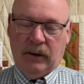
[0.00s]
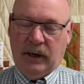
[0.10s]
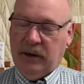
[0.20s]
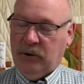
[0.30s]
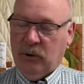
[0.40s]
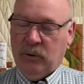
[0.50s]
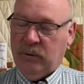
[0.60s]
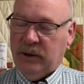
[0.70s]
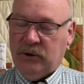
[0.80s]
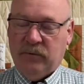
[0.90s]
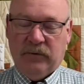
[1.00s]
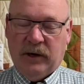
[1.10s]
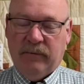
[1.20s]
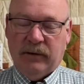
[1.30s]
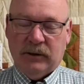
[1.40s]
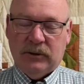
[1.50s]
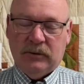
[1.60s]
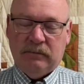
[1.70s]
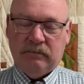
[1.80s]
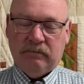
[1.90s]
and know that you forgive us
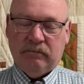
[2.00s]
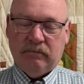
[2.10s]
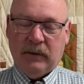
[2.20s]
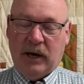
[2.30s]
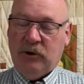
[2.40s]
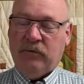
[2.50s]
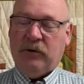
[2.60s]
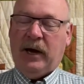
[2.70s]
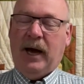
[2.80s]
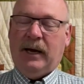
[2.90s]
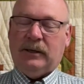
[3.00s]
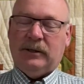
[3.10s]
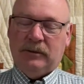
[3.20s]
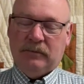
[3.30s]
and you forget